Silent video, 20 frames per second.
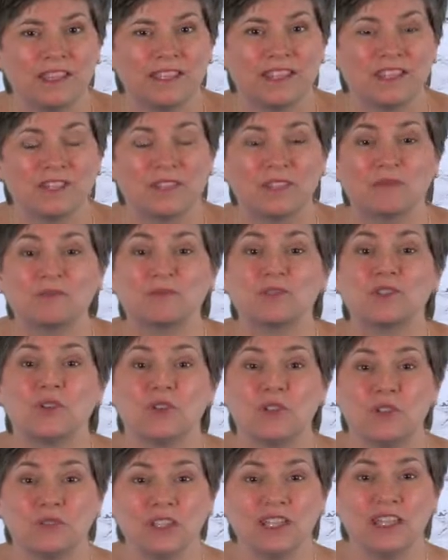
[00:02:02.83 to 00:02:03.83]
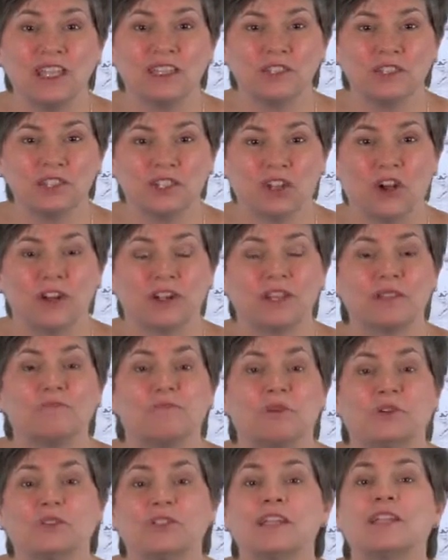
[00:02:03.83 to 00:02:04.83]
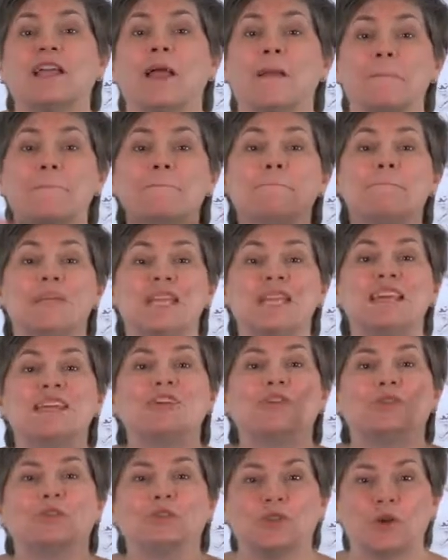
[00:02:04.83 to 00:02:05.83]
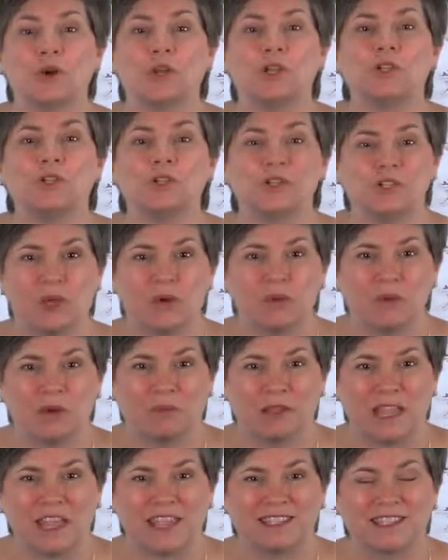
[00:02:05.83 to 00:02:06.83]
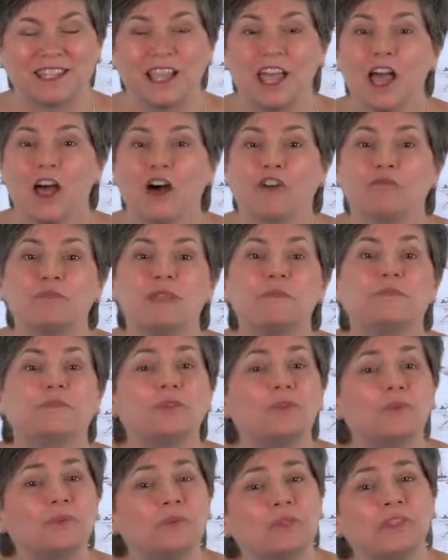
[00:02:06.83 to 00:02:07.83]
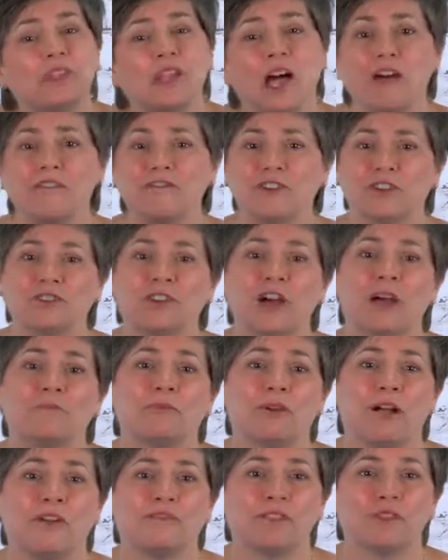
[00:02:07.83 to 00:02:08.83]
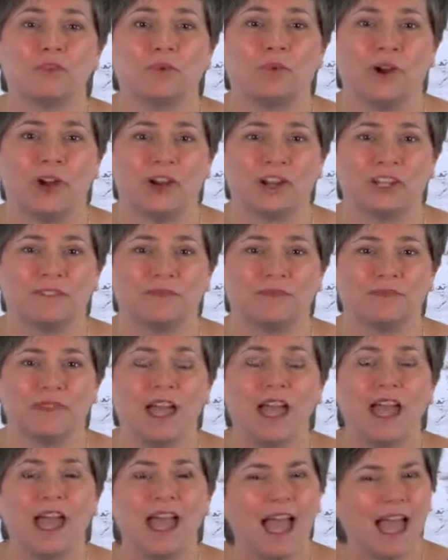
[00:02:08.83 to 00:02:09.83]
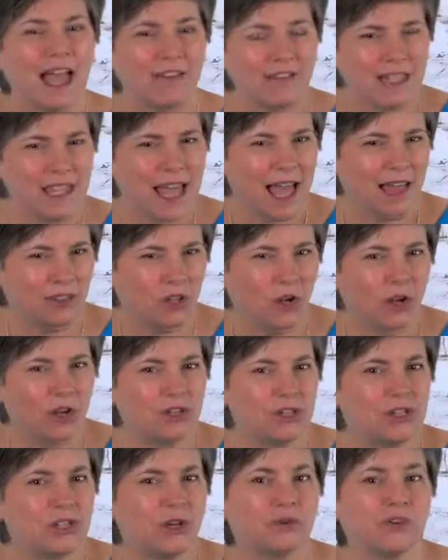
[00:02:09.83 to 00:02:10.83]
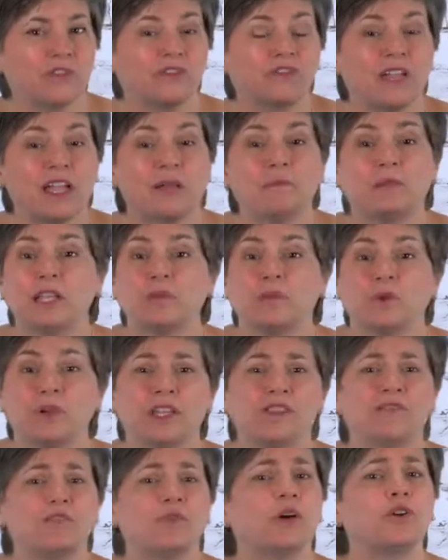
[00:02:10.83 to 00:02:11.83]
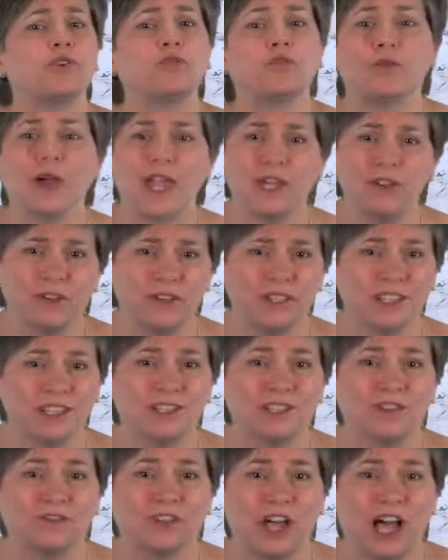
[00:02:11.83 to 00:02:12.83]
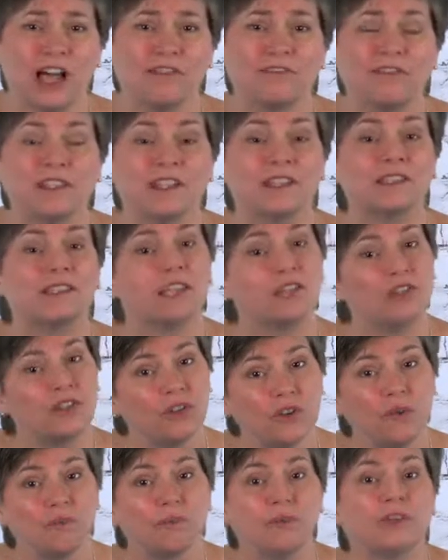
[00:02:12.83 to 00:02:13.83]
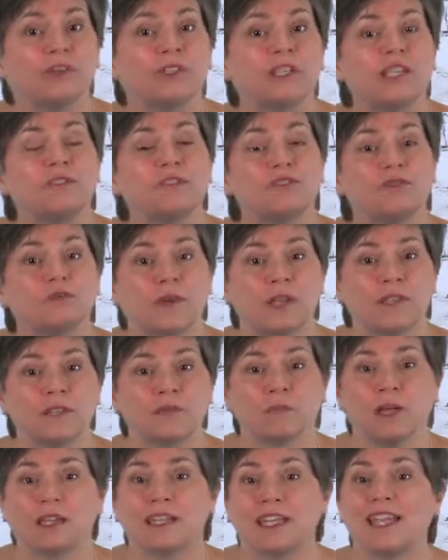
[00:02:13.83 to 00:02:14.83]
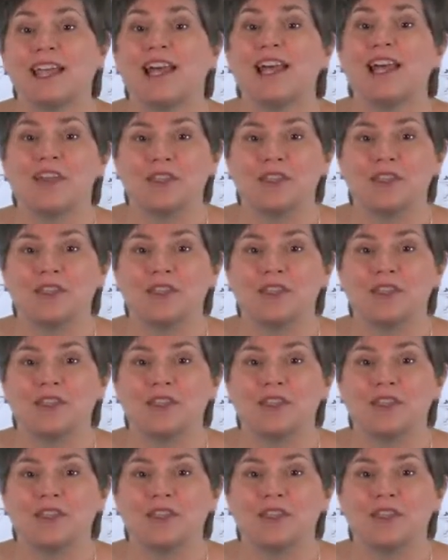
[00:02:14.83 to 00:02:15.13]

the system so you can get started building a big, loyal donor base of people who love your nonprofit's work. Having that large donor family will give you a greater sense of confidence in your ability to raise money